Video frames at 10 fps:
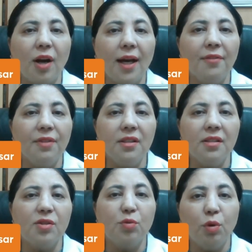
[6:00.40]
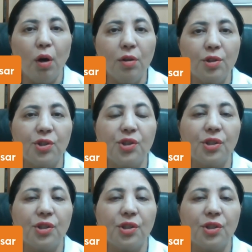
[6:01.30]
dry winds do not